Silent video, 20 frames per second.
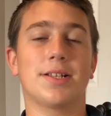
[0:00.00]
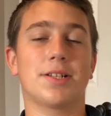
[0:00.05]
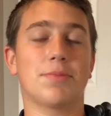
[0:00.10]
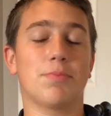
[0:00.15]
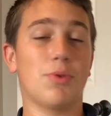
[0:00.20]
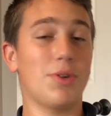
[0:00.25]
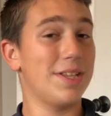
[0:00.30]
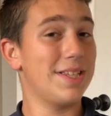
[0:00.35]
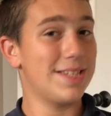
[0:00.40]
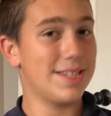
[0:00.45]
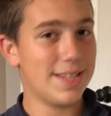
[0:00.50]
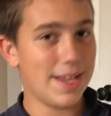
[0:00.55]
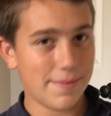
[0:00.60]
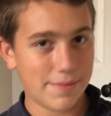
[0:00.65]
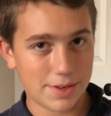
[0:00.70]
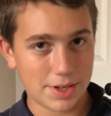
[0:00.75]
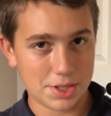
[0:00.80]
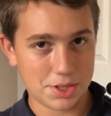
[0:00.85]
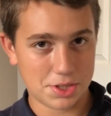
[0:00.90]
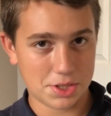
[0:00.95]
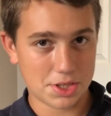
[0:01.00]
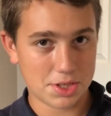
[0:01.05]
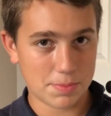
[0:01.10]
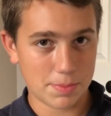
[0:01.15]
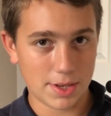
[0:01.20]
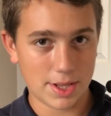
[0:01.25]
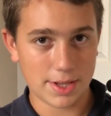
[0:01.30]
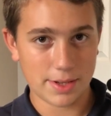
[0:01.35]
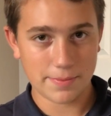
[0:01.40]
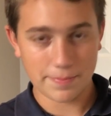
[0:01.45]
6.7-inch
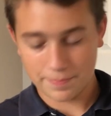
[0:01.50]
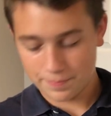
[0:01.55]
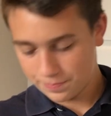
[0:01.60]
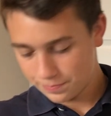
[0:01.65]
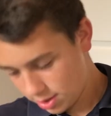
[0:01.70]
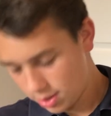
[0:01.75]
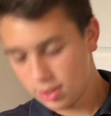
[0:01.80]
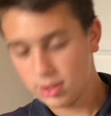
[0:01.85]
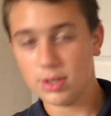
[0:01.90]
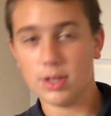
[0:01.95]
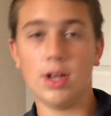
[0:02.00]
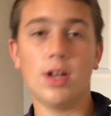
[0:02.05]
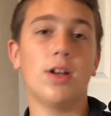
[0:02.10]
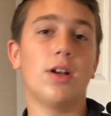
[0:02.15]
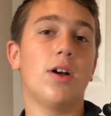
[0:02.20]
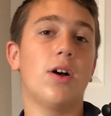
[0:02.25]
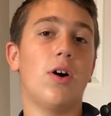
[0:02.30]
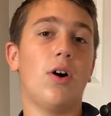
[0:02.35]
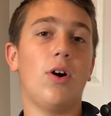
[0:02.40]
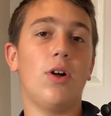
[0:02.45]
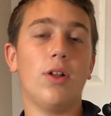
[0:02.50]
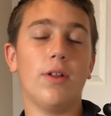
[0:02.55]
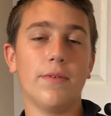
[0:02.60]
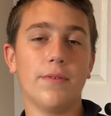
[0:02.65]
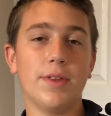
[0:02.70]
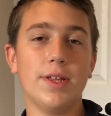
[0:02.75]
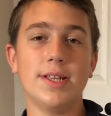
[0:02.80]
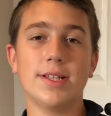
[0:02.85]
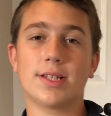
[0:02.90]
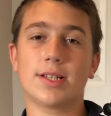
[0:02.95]
display. All of
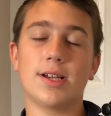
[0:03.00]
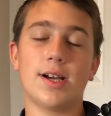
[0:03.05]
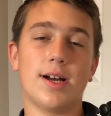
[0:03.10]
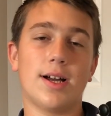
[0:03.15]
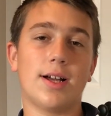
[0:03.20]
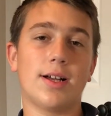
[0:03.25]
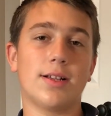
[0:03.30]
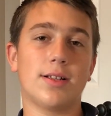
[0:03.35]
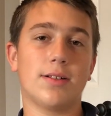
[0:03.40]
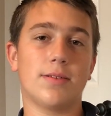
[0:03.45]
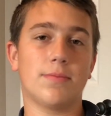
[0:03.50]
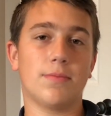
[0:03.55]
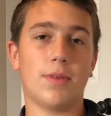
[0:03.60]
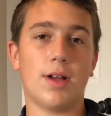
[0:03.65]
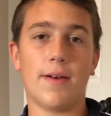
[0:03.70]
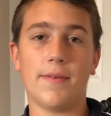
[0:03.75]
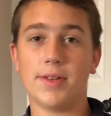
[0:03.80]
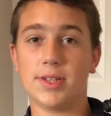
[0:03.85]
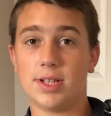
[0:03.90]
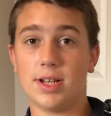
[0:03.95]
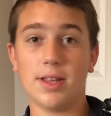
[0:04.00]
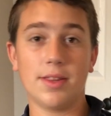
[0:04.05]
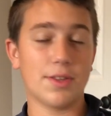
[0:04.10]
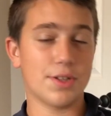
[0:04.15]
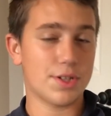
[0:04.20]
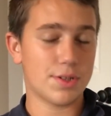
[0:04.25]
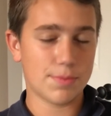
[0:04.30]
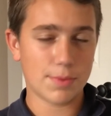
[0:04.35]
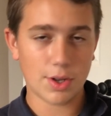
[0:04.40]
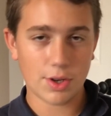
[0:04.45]
these got, obviously, the
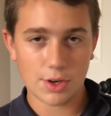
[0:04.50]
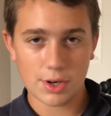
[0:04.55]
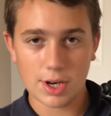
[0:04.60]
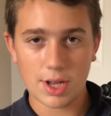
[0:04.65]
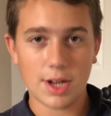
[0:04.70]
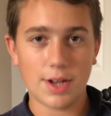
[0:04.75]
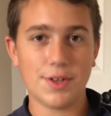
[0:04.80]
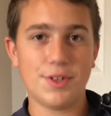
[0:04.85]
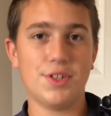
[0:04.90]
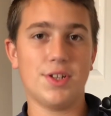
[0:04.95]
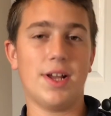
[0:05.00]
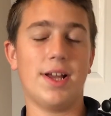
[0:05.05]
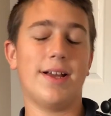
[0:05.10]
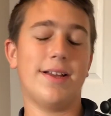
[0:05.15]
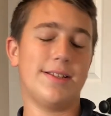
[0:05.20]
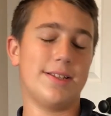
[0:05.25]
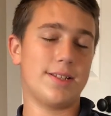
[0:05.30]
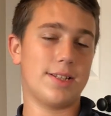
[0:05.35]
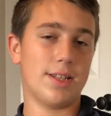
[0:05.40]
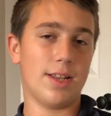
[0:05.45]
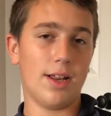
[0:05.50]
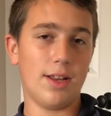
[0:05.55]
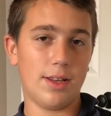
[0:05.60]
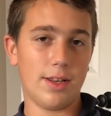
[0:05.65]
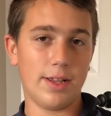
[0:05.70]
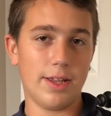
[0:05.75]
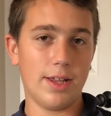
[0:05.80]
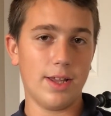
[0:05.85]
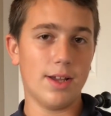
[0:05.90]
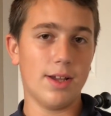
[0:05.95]
smaller notch and
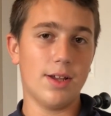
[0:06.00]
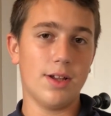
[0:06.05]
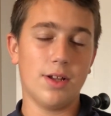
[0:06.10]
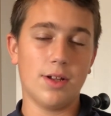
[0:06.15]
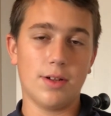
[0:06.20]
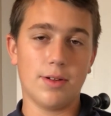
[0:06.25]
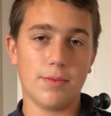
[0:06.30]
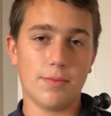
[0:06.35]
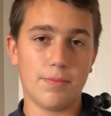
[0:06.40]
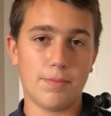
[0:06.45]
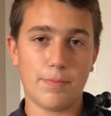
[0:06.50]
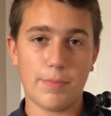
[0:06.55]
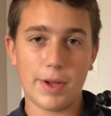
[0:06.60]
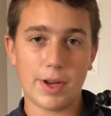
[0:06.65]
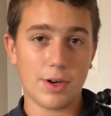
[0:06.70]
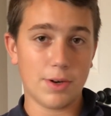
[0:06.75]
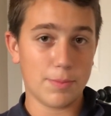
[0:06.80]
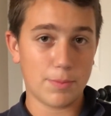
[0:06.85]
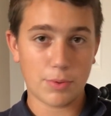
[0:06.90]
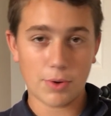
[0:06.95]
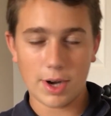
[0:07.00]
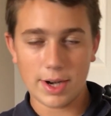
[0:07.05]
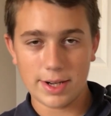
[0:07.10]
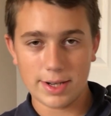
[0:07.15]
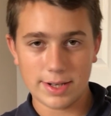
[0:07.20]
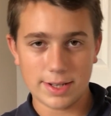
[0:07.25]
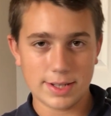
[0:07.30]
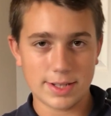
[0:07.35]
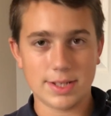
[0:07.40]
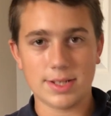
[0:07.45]
slightly better
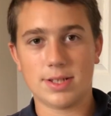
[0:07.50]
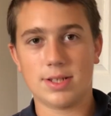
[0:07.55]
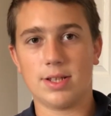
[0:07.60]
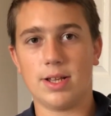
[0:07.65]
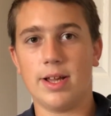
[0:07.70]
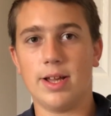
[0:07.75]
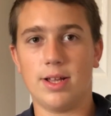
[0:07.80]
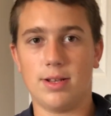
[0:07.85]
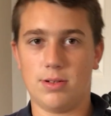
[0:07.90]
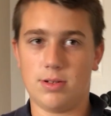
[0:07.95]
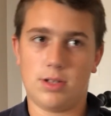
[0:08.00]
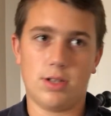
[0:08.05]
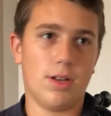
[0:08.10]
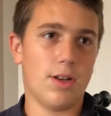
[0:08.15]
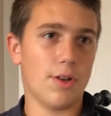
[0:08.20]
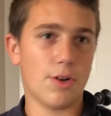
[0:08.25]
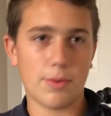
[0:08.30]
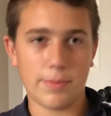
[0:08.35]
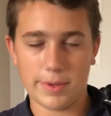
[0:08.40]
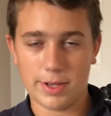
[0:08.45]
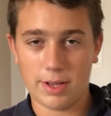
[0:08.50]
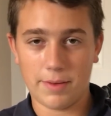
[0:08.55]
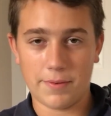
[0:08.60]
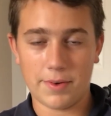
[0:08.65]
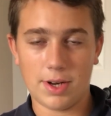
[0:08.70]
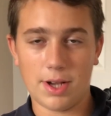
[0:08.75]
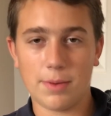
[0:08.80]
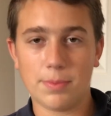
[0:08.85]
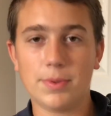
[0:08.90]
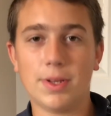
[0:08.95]
brightness and just a little bit of an
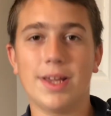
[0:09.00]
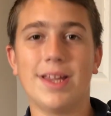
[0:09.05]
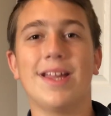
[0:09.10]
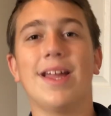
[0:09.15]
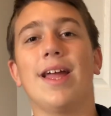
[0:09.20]
update.